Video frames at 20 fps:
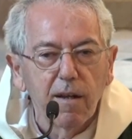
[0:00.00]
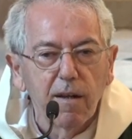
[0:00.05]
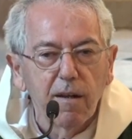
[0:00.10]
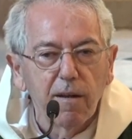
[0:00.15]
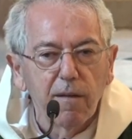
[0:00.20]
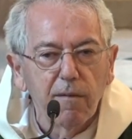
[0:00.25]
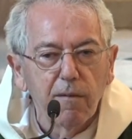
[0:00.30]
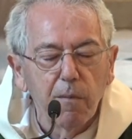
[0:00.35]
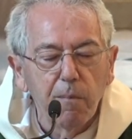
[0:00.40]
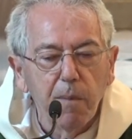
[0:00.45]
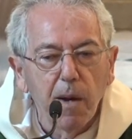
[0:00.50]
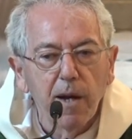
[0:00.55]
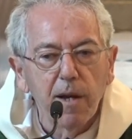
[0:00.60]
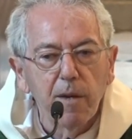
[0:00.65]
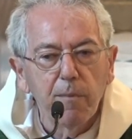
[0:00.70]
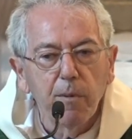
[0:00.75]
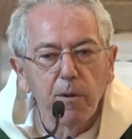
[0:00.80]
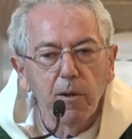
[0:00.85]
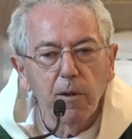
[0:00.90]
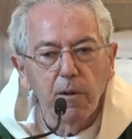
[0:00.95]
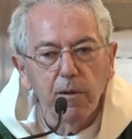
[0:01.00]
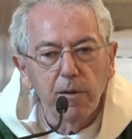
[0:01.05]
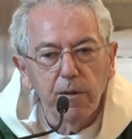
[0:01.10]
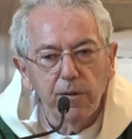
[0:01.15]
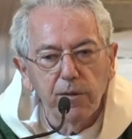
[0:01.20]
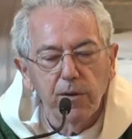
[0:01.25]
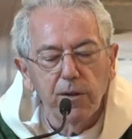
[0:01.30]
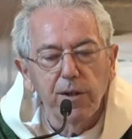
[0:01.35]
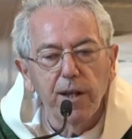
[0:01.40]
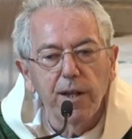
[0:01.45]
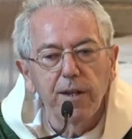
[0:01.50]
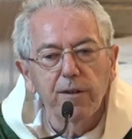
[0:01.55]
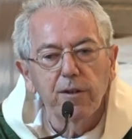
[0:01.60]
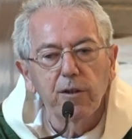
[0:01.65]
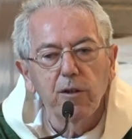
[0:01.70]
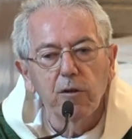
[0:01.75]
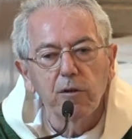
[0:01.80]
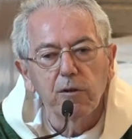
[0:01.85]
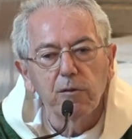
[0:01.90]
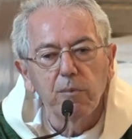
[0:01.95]
The Bible, today's
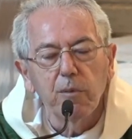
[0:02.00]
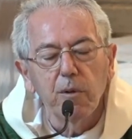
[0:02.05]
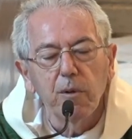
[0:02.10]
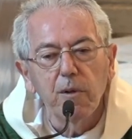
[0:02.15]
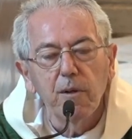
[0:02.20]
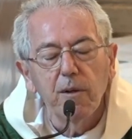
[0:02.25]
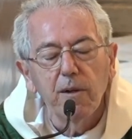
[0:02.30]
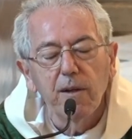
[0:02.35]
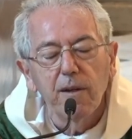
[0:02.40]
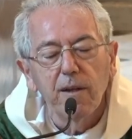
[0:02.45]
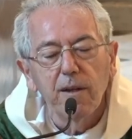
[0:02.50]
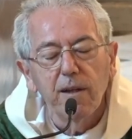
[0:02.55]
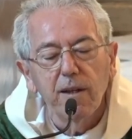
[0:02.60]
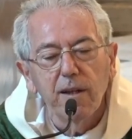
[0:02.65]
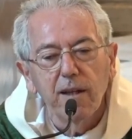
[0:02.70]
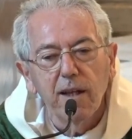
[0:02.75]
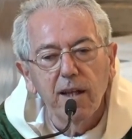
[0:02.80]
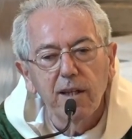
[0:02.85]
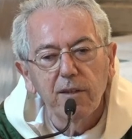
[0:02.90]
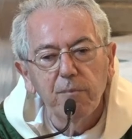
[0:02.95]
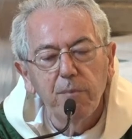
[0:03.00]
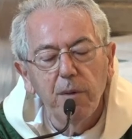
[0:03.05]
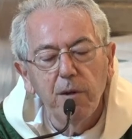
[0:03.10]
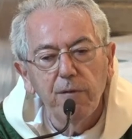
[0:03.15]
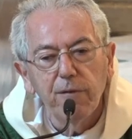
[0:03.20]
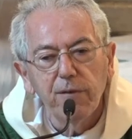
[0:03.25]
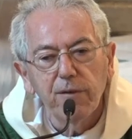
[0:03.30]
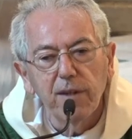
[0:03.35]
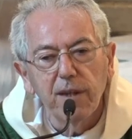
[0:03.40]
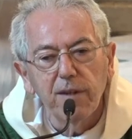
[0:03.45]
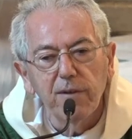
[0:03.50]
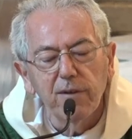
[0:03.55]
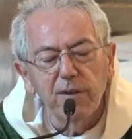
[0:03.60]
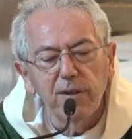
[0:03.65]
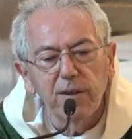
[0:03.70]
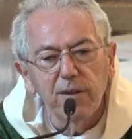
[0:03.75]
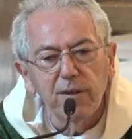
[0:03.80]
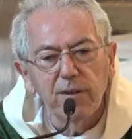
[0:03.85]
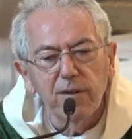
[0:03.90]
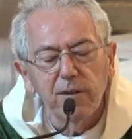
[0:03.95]
Gospel, has both
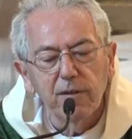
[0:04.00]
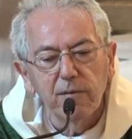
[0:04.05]
senses.